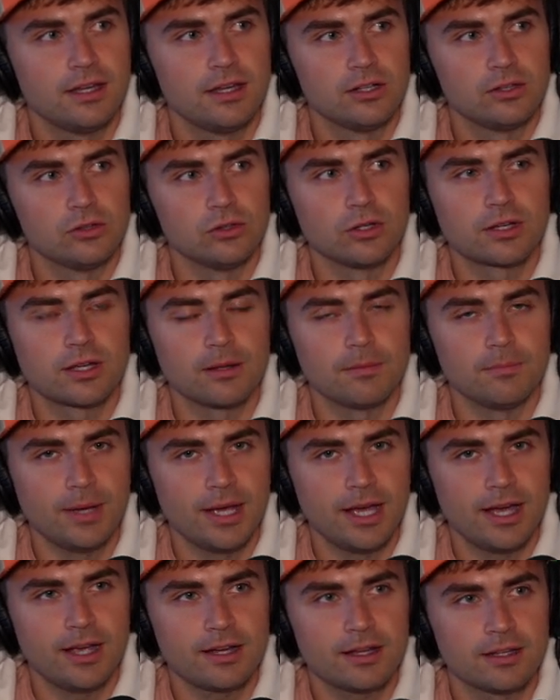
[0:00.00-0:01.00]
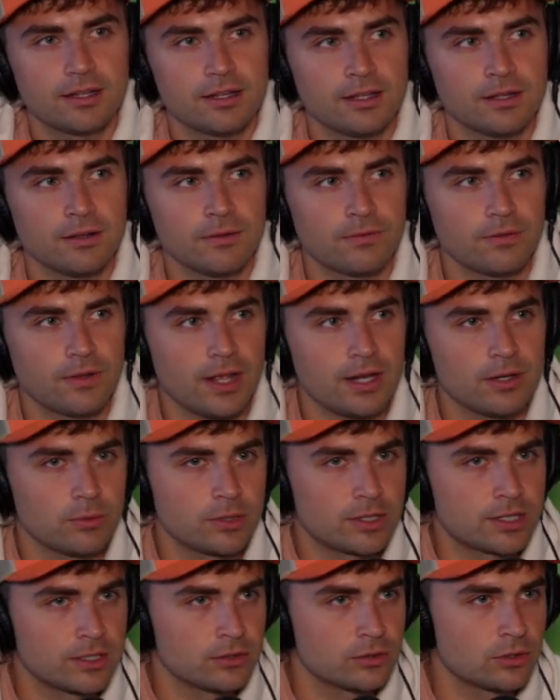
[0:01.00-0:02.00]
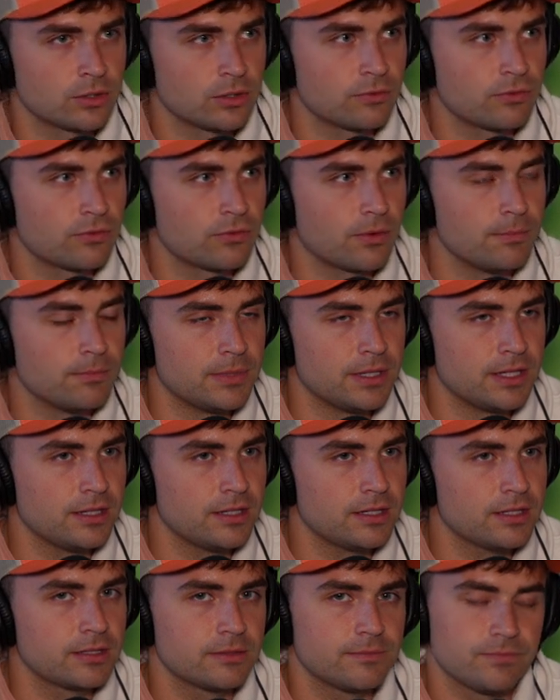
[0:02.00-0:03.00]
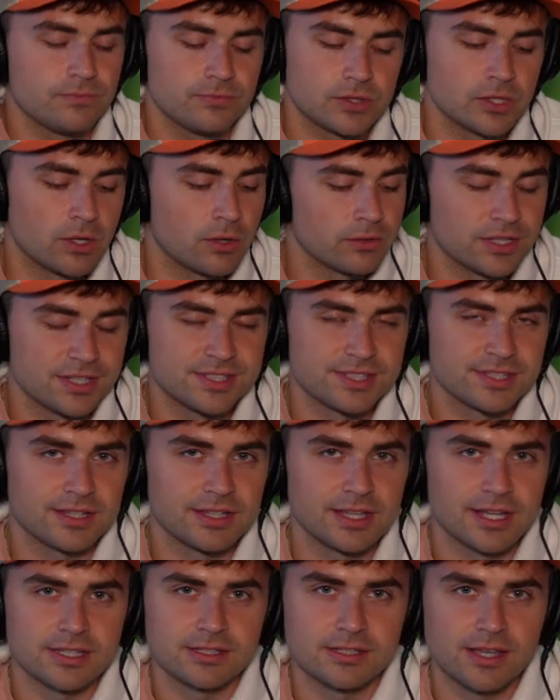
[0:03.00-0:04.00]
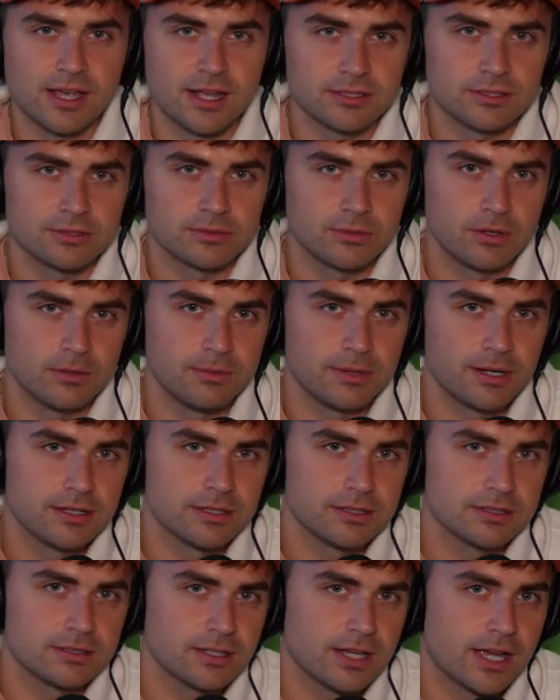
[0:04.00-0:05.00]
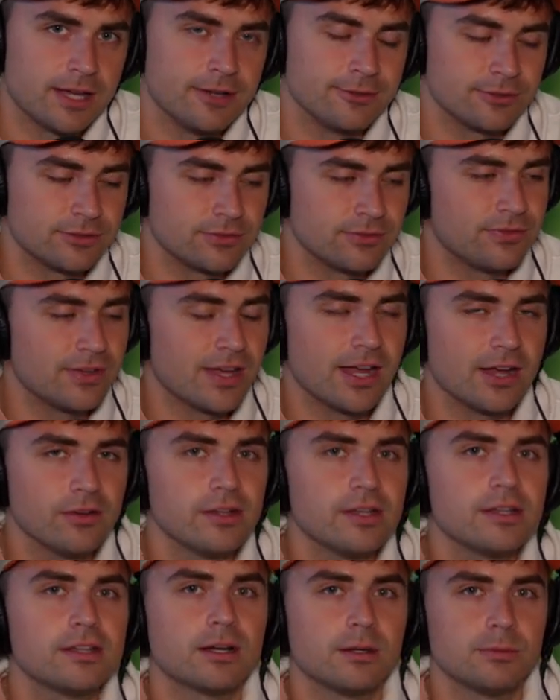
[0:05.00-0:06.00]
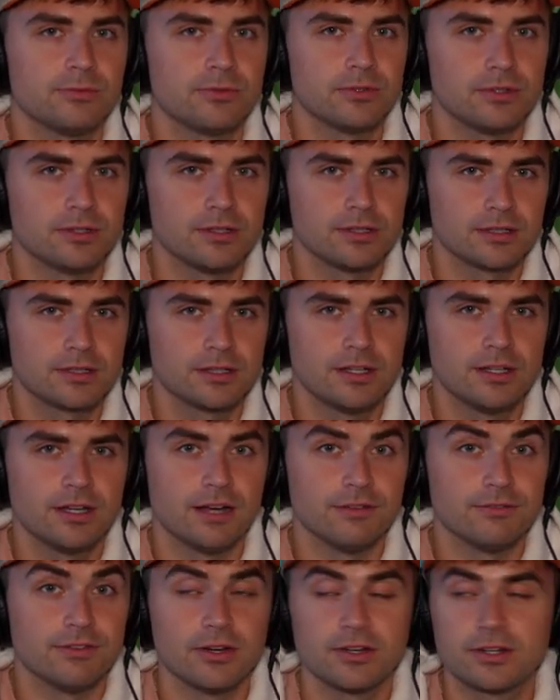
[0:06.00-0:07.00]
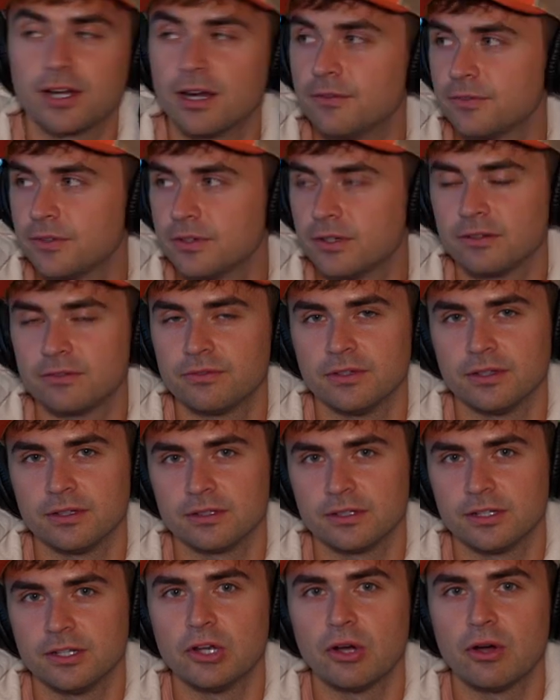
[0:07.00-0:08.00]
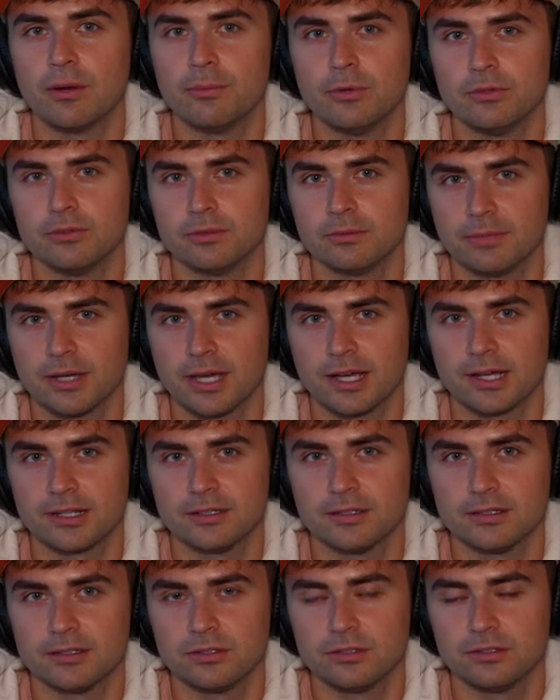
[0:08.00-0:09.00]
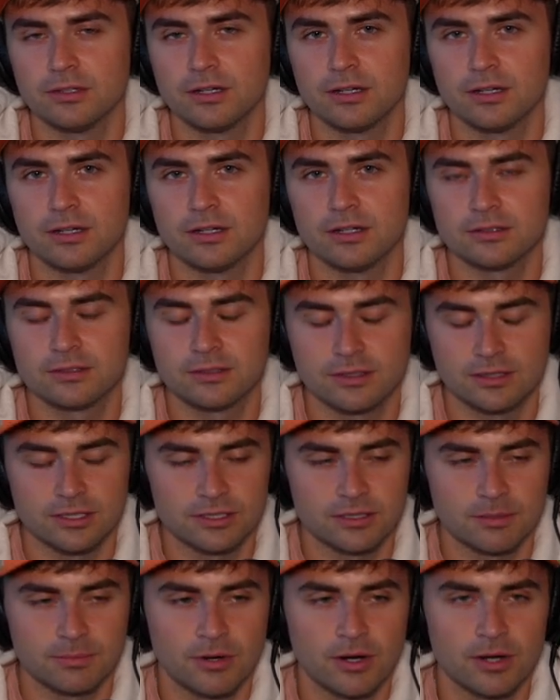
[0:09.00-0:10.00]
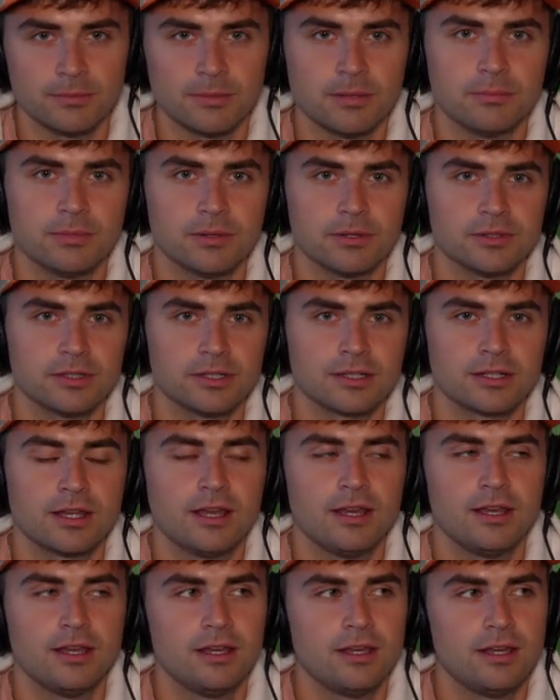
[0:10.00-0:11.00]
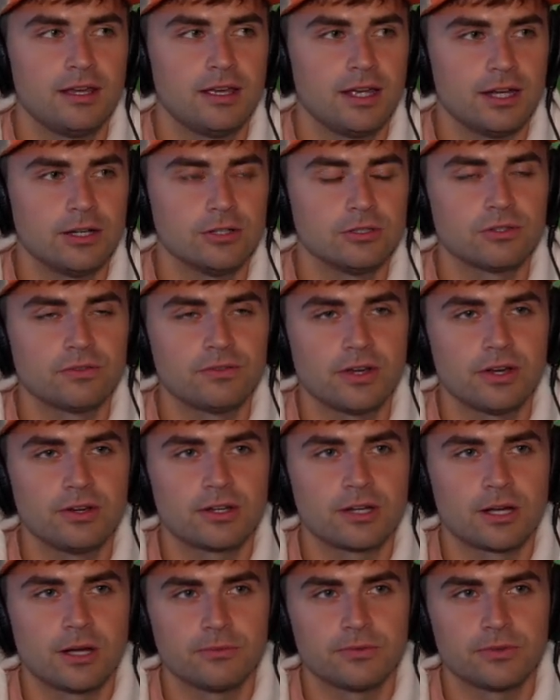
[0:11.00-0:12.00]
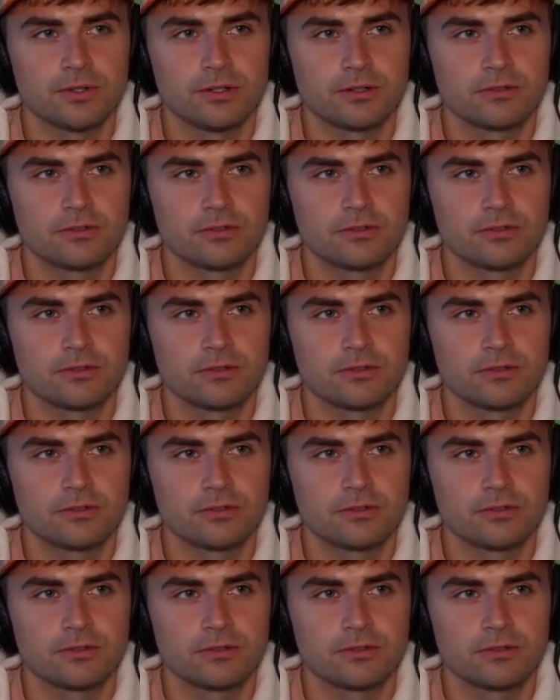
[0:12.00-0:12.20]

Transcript: looking back, if anyone can learn from me, don't listen to that status quo bias. It was very comforting, a very comforting feeling to know I'm moving back into uh, to this apartment building. And it was a very comforting